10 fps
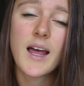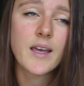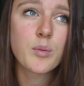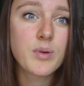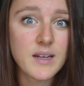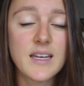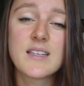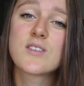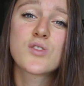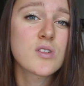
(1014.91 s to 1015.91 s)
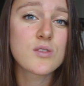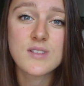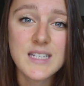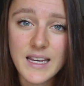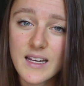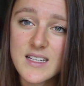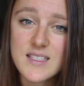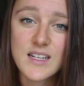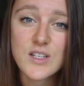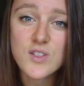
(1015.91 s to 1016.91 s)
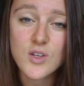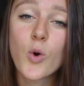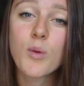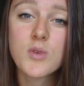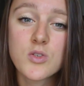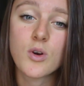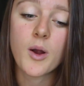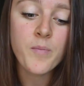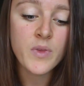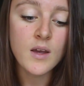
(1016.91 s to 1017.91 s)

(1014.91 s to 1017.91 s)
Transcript: Like, please, it's just ridiculous and it's so immature.